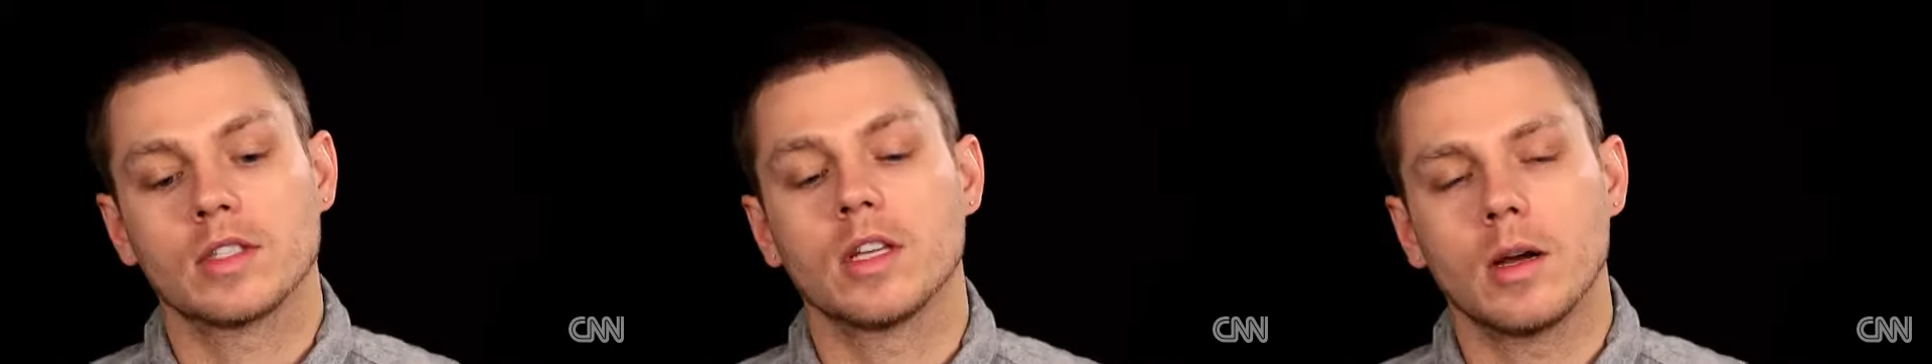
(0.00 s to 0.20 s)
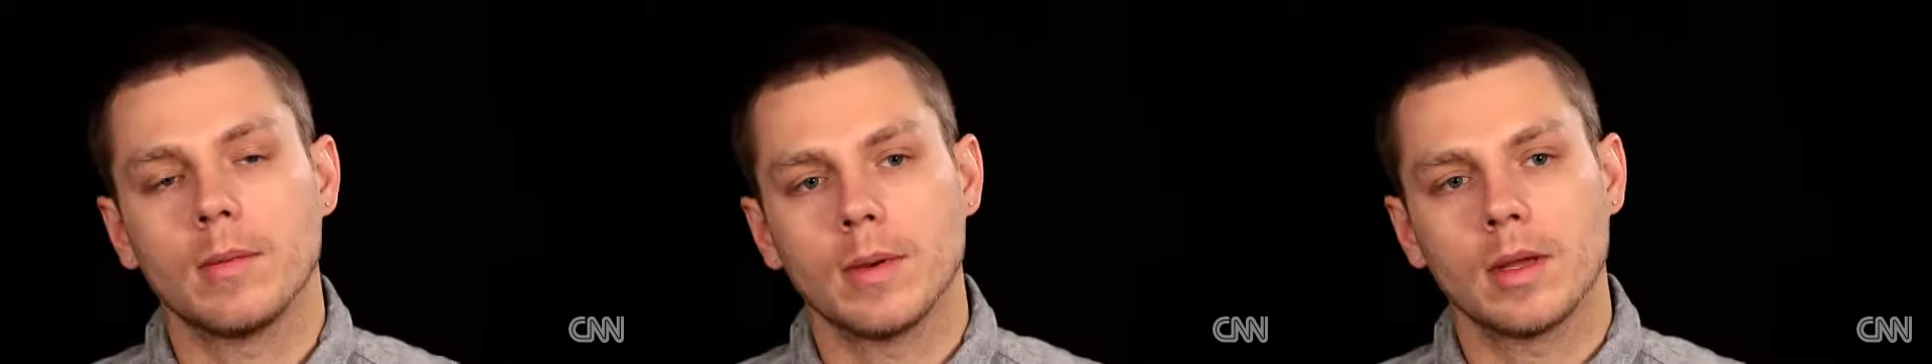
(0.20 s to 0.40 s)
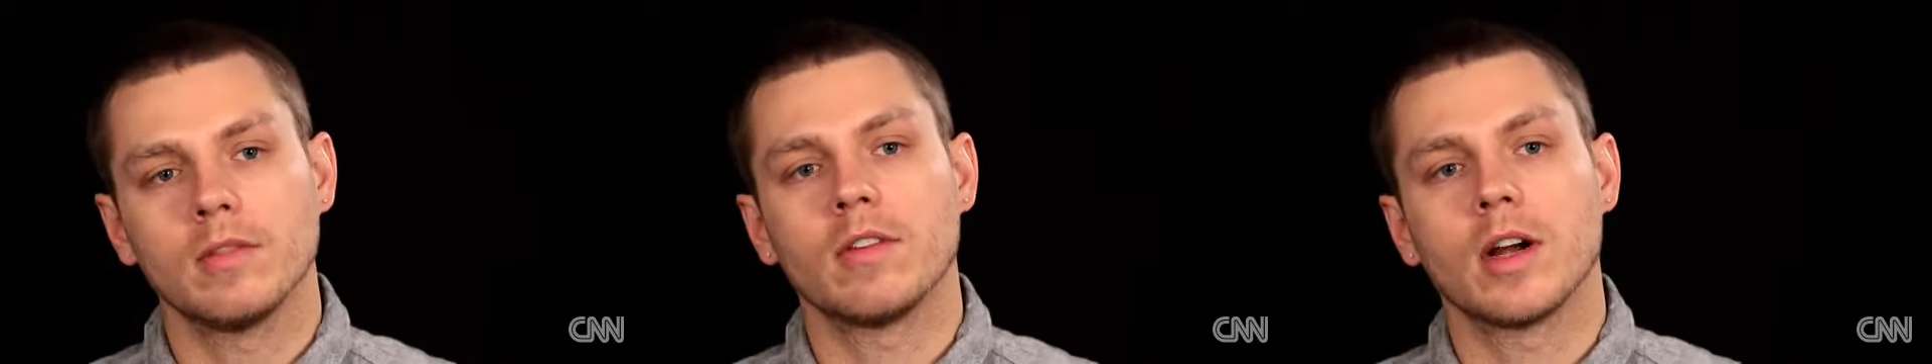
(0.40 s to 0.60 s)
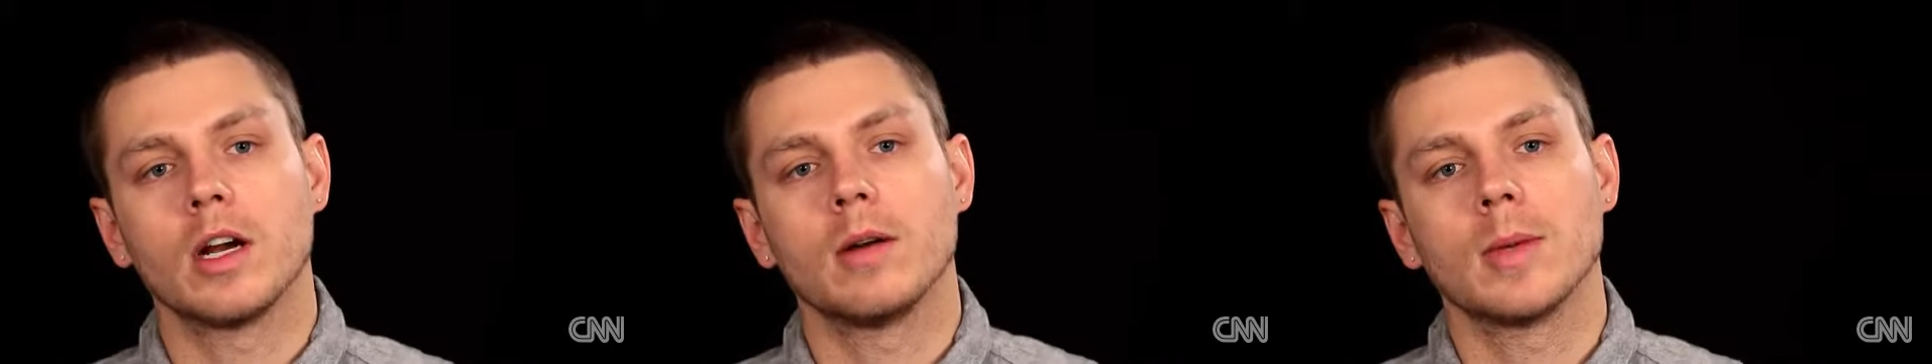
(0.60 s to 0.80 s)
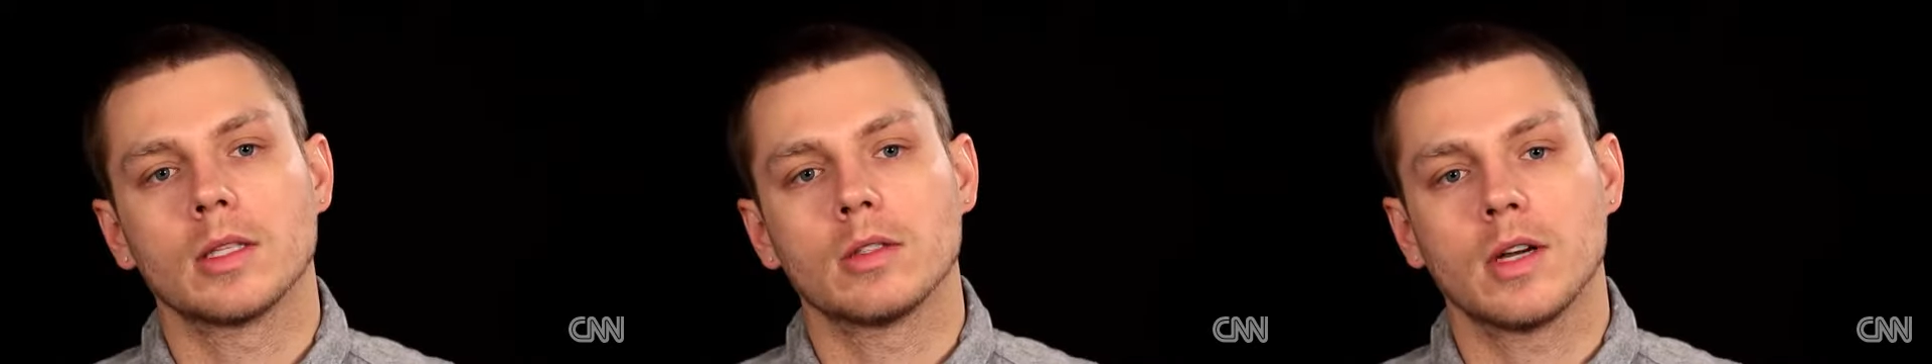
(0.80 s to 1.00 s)
some
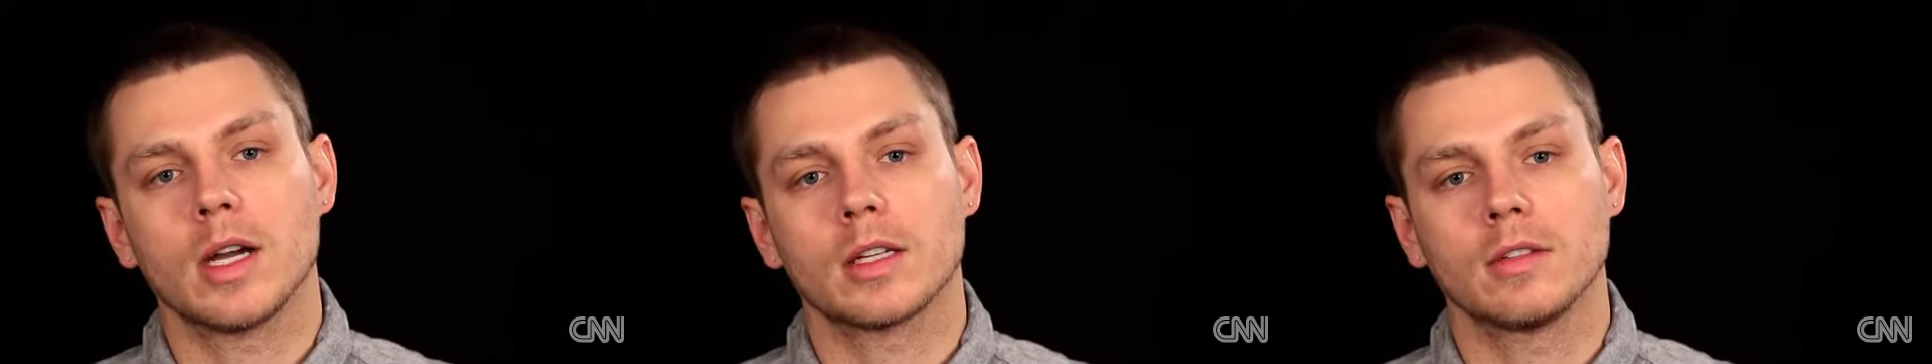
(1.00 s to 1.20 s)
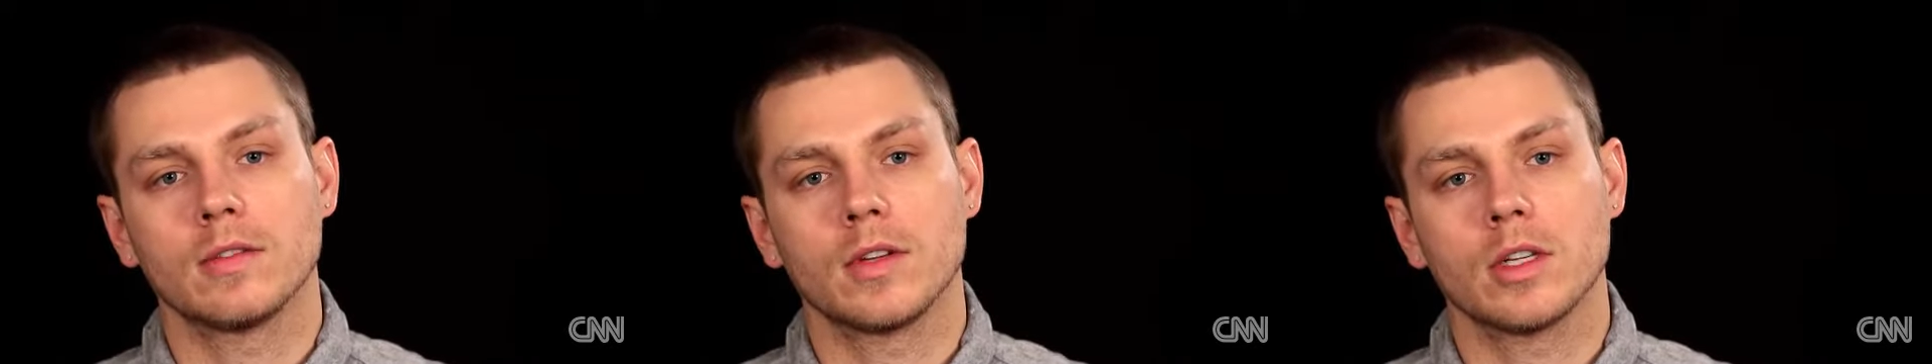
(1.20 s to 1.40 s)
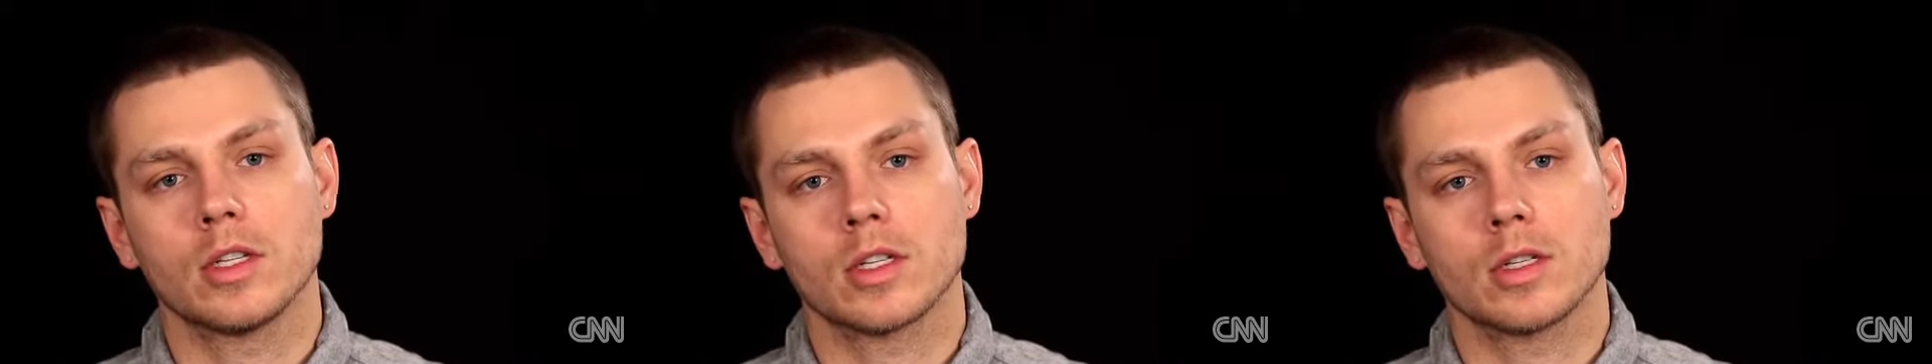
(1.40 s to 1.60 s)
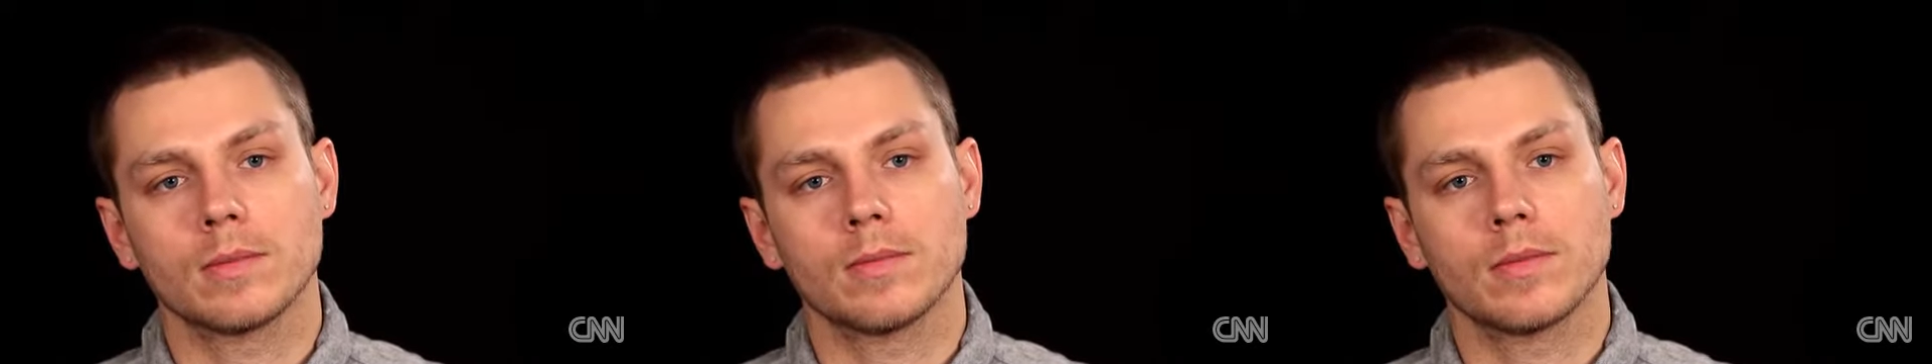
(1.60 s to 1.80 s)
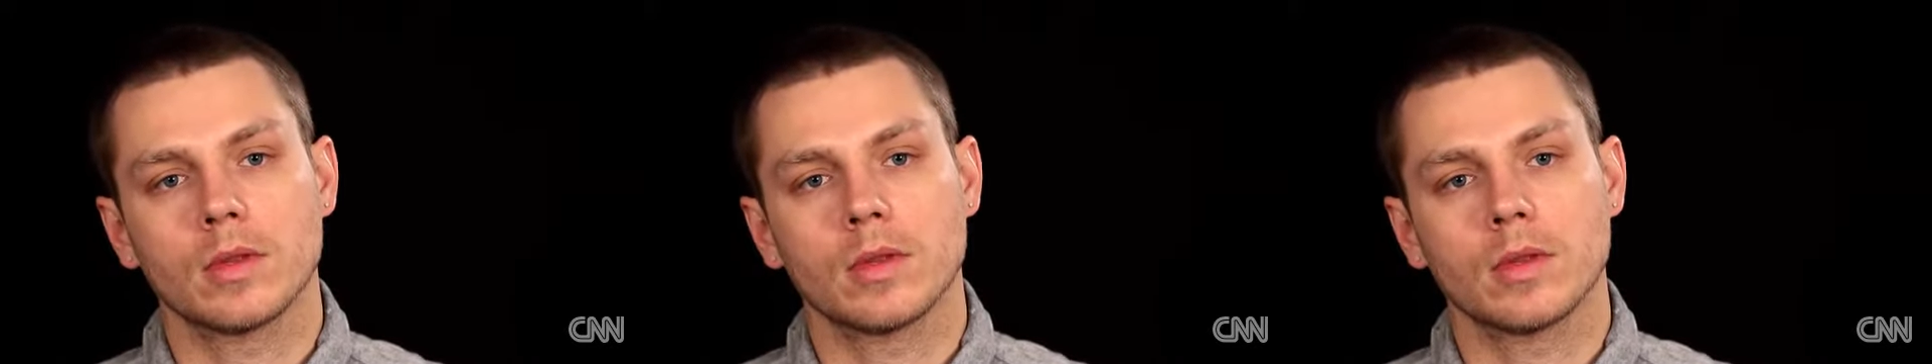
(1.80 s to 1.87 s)
environmental activation.